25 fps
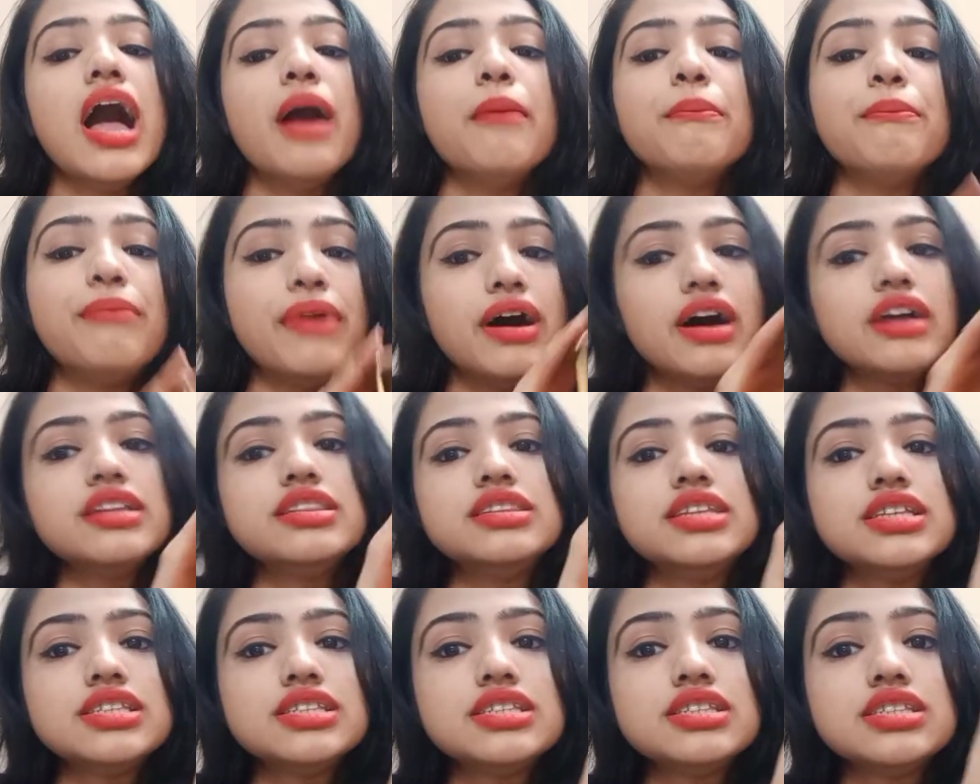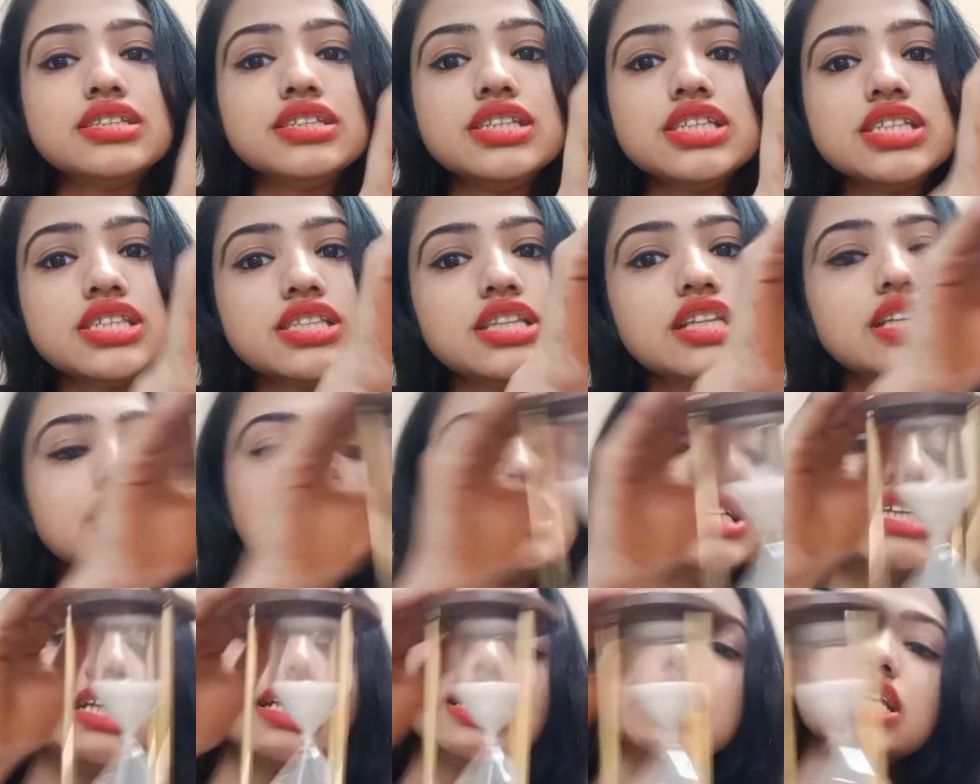But this
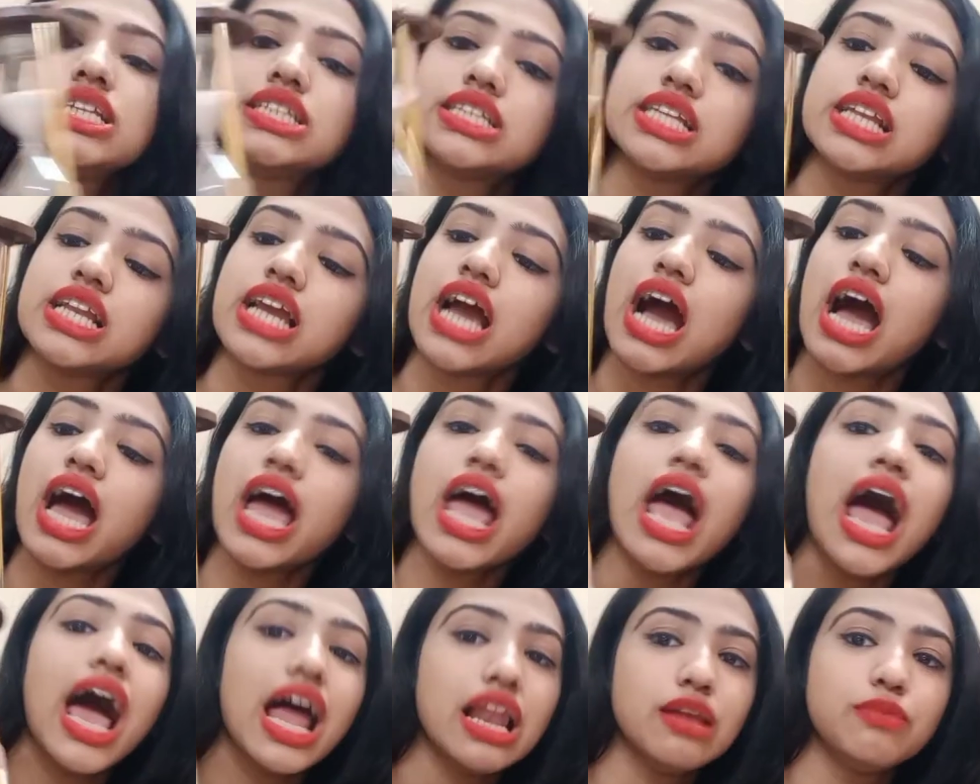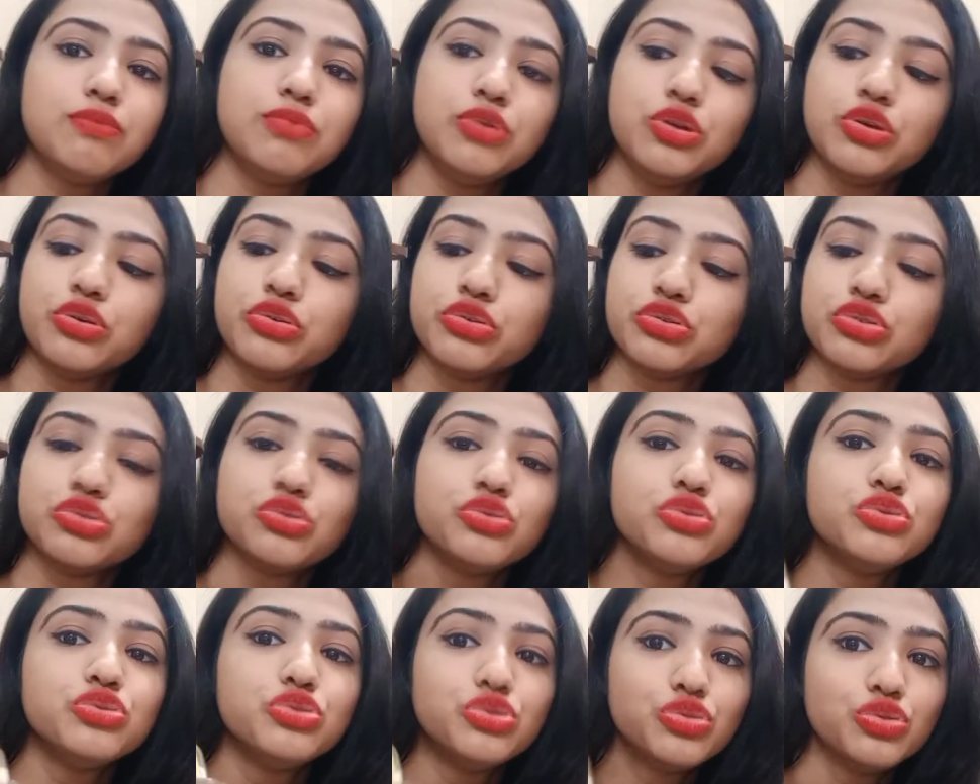little guy help you
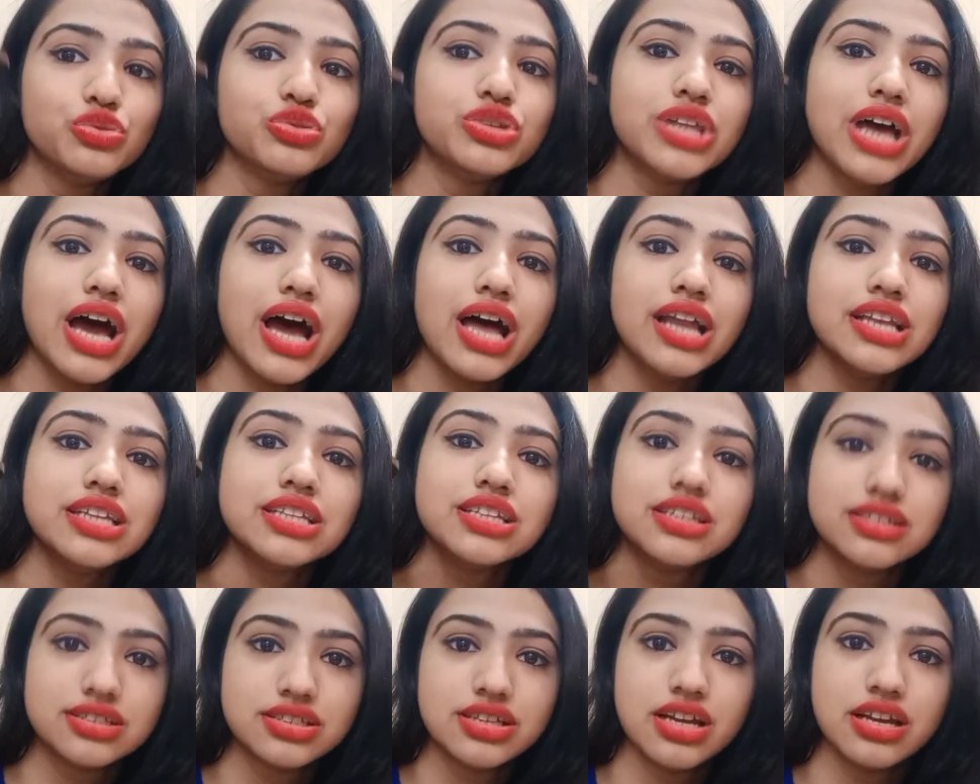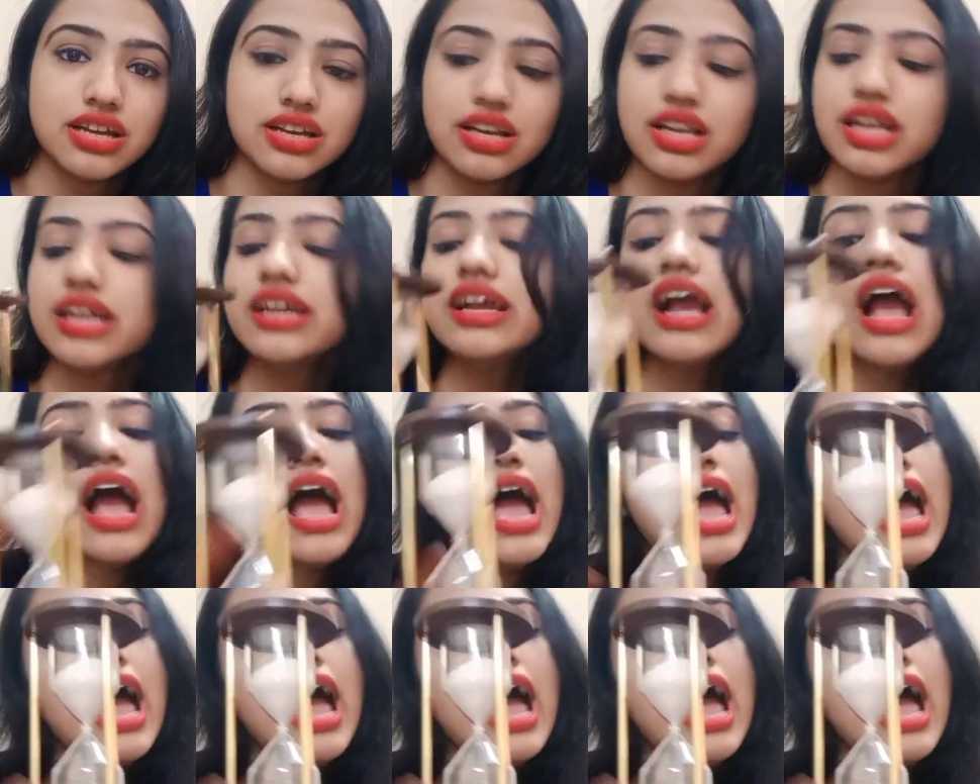to do that, the journaling.